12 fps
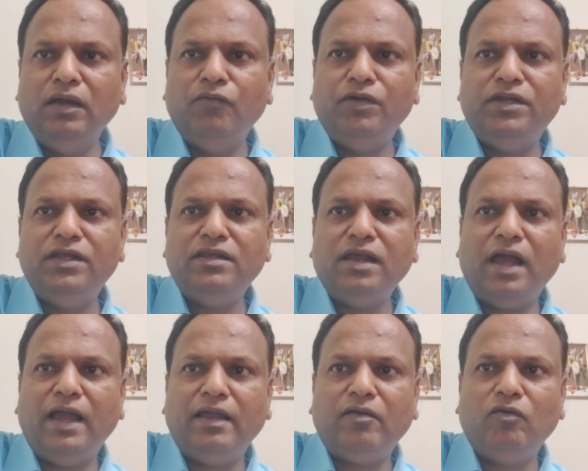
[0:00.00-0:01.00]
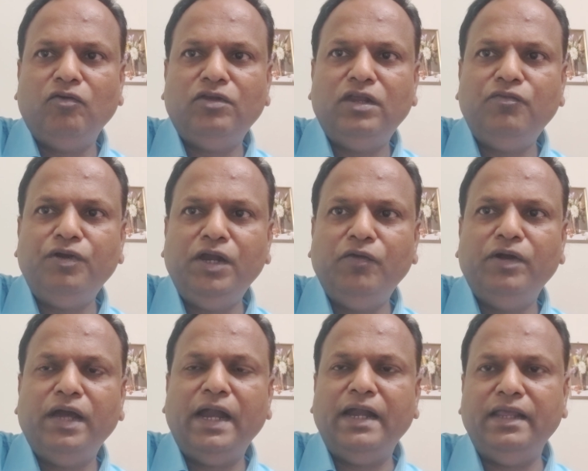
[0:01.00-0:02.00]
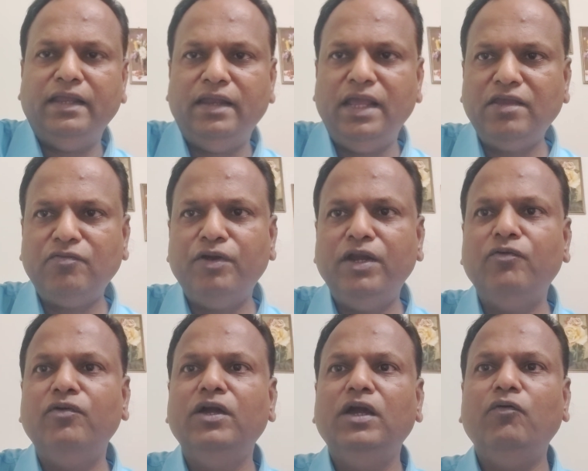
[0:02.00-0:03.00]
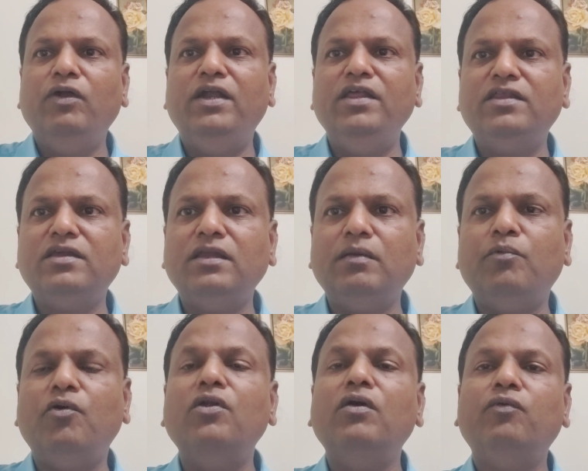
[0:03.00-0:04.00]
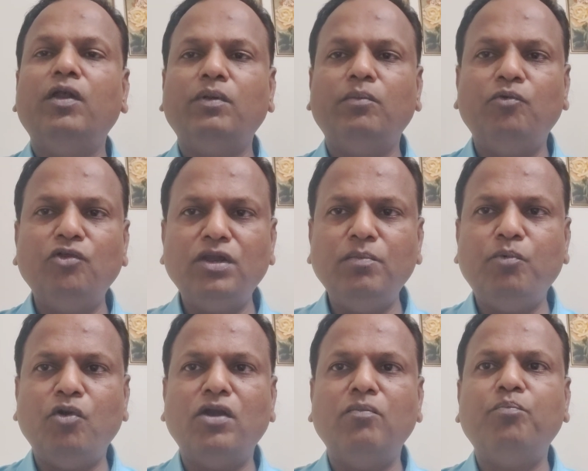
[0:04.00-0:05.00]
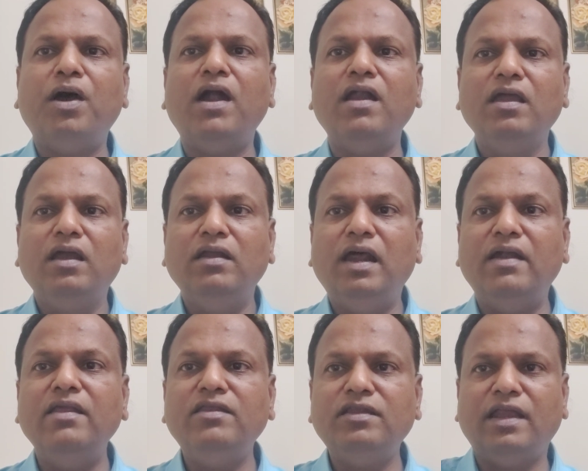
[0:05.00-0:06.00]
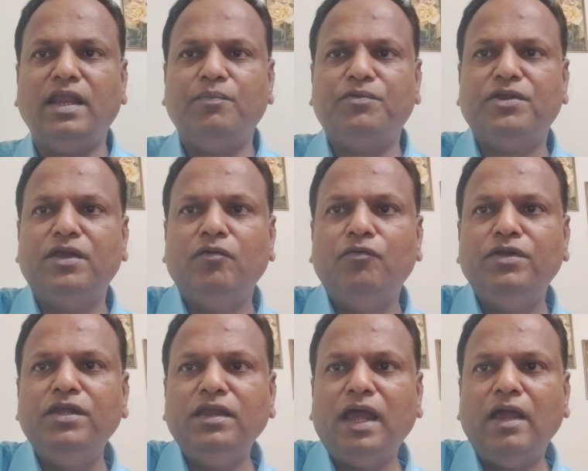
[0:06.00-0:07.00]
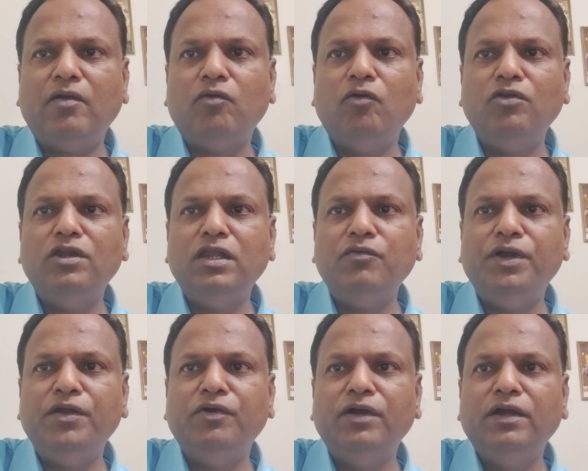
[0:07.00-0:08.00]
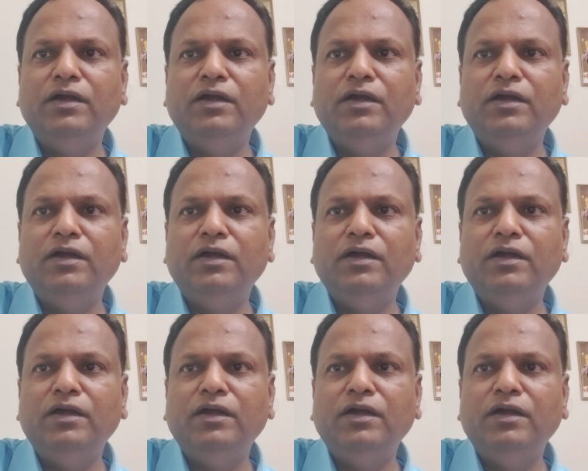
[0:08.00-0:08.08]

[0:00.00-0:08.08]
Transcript: With this, I close this video, and in next video, we'll discuss about one of the most important part, that is synapse. With this, I close this video.